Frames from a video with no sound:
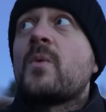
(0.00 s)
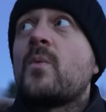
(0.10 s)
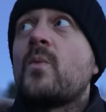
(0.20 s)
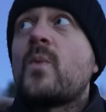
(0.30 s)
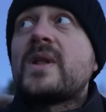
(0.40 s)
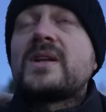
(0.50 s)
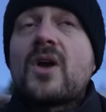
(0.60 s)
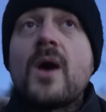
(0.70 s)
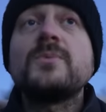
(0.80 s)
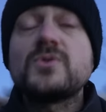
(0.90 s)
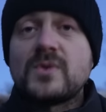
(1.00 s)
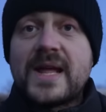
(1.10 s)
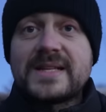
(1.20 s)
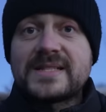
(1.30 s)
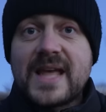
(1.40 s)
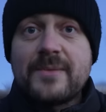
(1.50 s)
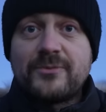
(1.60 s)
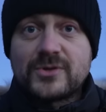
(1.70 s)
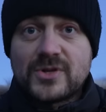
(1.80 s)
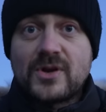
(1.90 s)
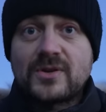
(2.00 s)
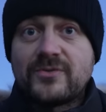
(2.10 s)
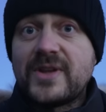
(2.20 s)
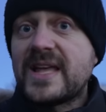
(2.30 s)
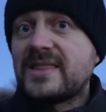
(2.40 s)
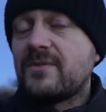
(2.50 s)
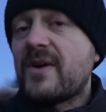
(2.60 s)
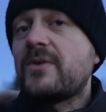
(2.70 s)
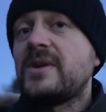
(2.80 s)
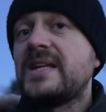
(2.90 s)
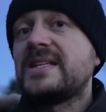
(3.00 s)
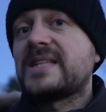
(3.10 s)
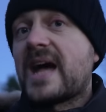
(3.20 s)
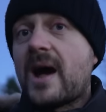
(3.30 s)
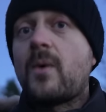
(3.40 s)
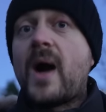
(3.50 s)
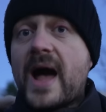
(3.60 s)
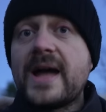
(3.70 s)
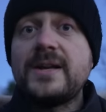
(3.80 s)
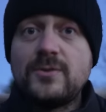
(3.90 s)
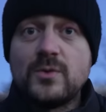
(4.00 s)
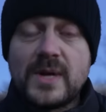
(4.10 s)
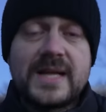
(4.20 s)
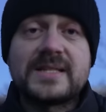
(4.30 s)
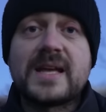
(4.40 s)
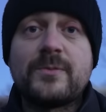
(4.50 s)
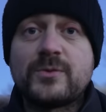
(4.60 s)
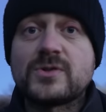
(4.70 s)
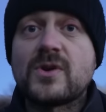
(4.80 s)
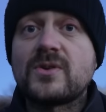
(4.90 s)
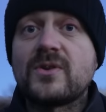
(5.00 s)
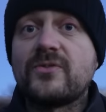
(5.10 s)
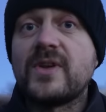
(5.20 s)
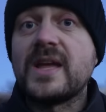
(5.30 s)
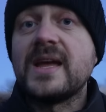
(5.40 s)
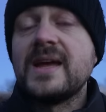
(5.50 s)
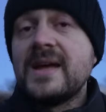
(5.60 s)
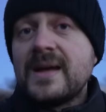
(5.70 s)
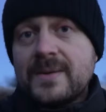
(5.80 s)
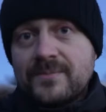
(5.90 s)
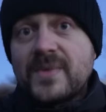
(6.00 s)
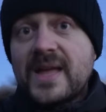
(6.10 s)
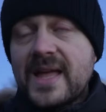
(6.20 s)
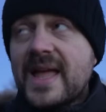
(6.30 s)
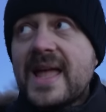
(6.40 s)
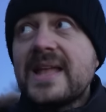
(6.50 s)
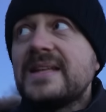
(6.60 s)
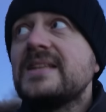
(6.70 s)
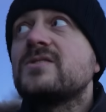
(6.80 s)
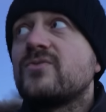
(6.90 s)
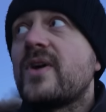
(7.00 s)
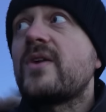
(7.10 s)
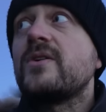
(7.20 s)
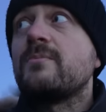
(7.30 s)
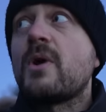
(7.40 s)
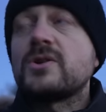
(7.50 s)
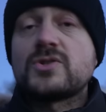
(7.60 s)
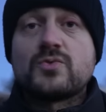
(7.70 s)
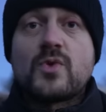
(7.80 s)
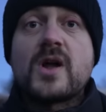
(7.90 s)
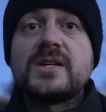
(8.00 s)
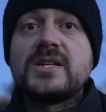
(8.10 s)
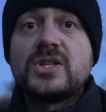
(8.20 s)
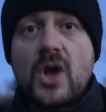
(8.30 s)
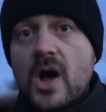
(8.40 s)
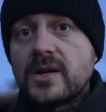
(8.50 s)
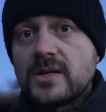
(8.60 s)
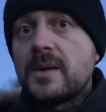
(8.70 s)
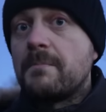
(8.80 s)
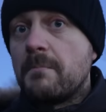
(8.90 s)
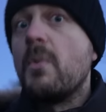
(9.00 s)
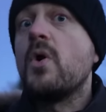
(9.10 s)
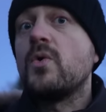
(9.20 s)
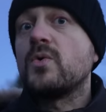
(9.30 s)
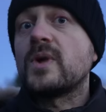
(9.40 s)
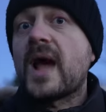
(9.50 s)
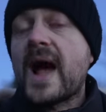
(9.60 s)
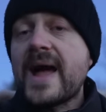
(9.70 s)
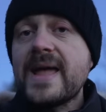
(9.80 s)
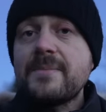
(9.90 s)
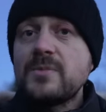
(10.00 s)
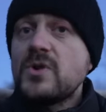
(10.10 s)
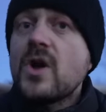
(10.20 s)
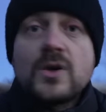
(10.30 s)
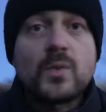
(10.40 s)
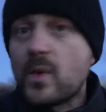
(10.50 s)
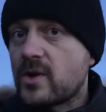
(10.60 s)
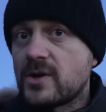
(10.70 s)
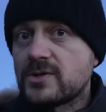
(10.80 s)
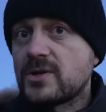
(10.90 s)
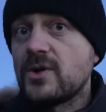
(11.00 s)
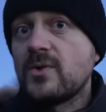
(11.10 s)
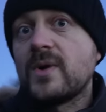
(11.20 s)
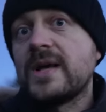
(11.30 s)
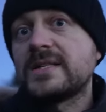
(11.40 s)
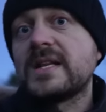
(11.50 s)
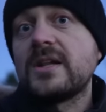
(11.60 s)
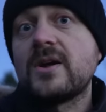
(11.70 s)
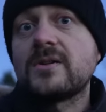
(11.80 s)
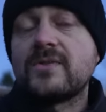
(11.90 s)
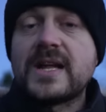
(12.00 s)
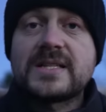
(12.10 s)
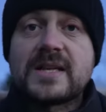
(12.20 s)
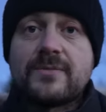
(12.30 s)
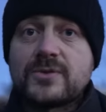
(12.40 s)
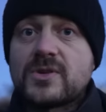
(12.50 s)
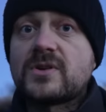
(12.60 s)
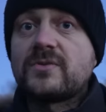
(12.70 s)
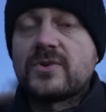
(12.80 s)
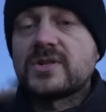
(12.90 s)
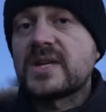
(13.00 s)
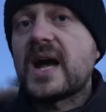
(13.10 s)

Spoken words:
When it comes to landscape photography, at the very least how I do landscape photography, it is very much run and gun mode. I am not working slow as a lot of landscape photographers